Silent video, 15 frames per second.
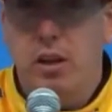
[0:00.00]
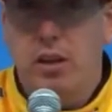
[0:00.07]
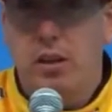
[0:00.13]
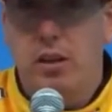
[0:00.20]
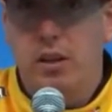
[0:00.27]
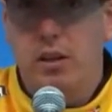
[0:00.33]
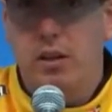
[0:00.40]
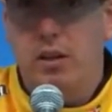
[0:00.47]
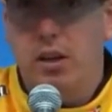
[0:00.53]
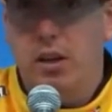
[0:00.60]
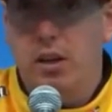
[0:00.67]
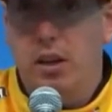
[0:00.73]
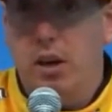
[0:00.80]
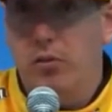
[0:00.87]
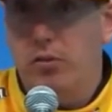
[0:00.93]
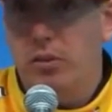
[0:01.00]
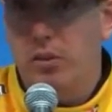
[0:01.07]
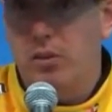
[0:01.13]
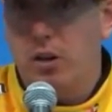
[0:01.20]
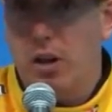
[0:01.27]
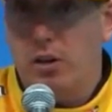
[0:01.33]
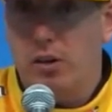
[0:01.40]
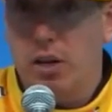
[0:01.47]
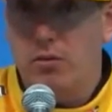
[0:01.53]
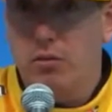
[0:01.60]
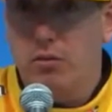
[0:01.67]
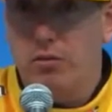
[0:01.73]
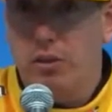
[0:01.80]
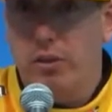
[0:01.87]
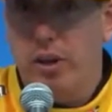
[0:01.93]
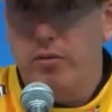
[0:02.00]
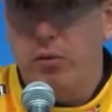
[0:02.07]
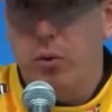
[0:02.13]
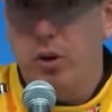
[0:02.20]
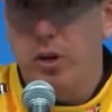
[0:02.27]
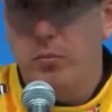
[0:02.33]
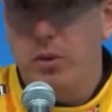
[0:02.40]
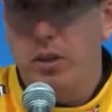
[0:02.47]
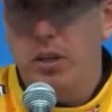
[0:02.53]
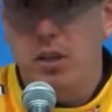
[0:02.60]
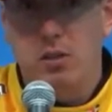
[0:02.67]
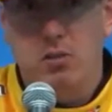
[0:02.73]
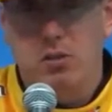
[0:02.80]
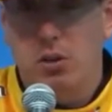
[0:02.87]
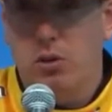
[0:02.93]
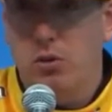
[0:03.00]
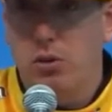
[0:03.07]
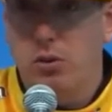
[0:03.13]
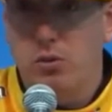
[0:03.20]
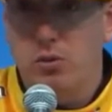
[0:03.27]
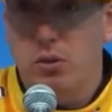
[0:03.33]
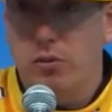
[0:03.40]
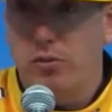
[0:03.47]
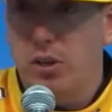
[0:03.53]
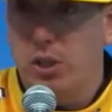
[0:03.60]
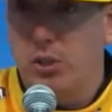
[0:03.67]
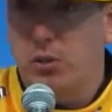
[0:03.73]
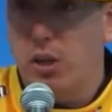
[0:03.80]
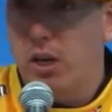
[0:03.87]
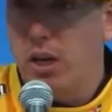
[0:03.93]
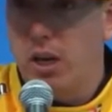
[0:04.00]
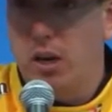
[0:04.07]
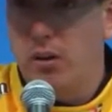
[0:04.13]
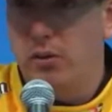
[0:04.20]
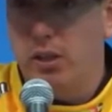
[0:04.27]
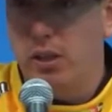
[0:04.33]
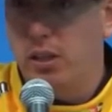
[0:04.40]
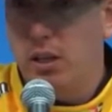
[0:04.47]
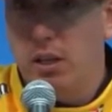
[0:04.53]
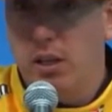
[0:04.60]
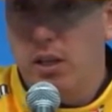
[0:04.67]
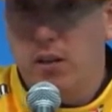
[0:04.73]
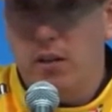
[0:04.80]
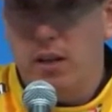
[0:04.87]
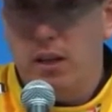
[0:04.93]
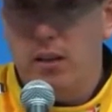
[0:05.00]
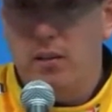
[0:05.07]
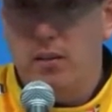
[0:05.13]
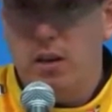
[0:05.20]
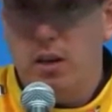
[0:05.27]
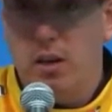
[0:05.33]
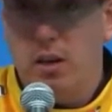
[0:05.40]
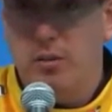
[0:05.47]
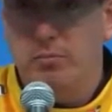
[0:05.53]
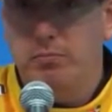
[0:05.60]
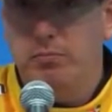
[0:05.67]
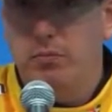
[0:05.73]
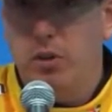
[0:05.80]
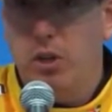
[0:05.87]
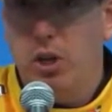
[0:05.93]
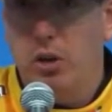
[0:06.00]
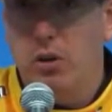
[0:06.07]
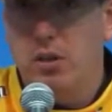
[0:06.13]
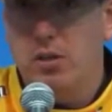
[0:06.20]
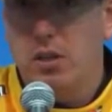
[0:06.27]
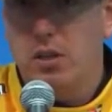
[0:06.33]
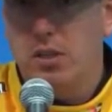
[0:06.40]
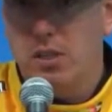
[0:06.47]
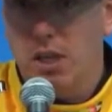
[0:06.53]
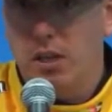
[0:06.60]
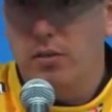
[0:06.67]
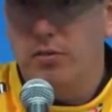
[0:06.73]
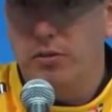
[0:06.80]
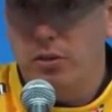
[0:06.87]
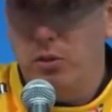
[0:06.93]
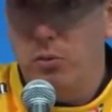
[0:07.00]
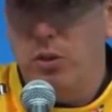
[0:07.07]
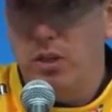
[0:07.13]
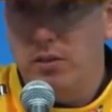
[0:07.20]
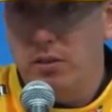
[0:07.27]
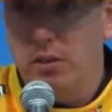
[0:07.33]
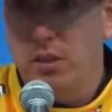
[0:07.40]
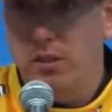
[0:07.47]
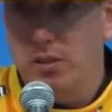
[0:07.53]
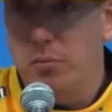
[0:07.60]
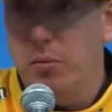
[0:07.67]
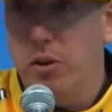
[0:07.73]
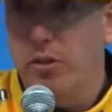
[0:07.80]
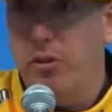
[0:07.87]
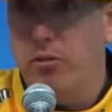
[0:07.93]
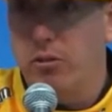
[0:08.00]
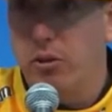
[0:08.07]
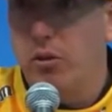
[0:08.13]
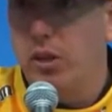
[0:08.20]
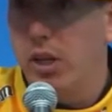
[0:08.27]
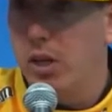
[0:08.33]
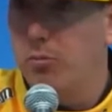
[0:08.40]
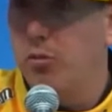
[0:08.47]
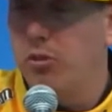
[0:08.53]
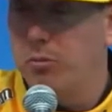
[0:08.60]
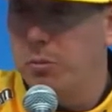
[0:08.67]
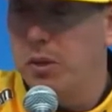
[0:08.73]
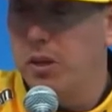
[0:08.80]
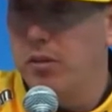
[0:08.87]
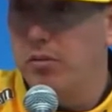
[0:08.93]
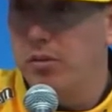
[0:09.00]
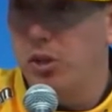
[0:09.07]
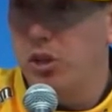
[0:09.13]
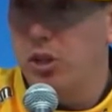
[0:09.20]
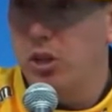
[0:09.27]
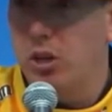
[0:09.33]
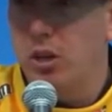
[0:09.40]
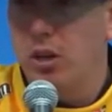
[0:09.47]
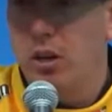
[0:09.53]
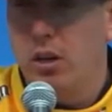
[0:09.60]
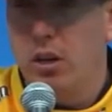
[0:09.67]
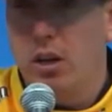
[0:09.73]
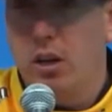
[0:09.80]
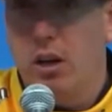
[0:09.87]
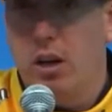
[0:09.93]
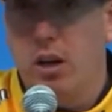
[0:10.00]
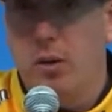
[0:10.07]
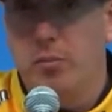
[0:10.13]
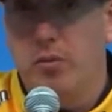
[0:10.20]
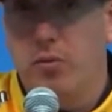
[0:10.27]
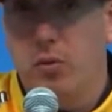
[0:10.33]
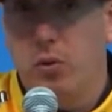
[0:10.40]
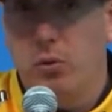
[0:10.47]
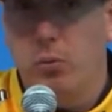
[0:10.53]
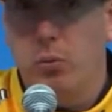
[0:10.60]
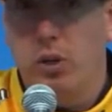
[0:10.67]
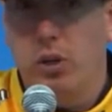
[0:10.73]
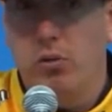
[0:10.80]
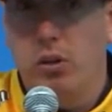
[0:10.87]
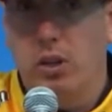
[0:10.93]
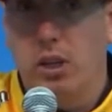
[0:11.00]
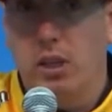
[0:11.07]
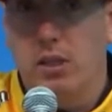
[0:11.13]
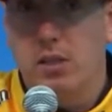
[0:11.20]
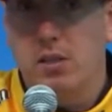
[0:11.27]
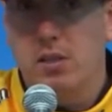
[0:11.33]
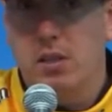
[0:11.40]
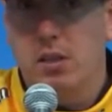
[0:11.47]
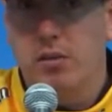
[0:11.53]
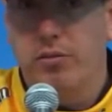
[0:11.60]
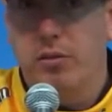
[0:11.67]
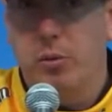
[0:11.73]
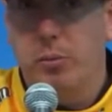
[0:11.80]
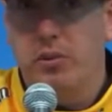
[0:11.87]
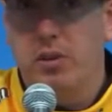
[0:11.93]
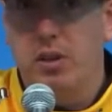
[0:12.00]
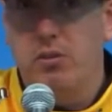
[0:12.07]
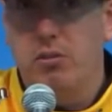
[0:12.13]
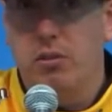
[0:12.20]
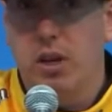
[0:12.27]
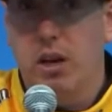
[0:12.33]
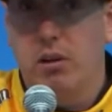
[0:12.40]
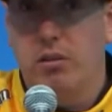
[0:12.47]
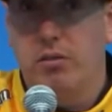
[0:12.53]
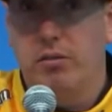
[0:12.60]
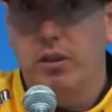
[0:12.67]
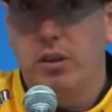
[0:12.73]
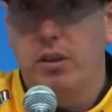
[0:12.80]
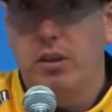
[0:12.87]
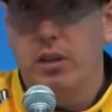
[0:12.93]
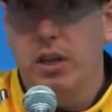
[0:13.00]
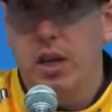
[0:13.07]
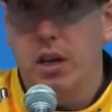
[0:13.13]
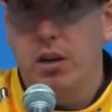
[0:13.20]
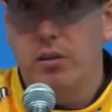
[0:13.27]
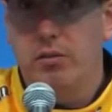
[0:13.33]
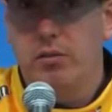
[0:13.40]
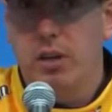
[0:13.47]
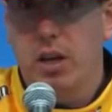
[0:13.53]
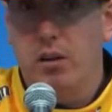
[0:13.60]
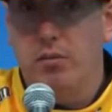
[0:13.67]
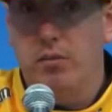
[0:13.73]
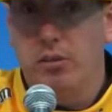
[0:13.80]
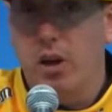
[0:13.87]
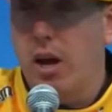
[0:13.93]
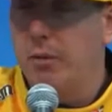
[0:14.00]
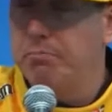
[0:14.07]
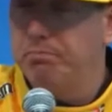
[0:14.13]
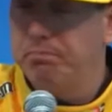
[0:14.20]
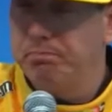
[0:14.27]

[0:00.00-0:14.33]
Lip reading: then hopefully Scott Graves will fill that void. But he's so new, so fresh right now that you know, he's going to take a few weeks, at least a month or so, to get up to speed for sure, before we can really get to see the full potential out of Scott.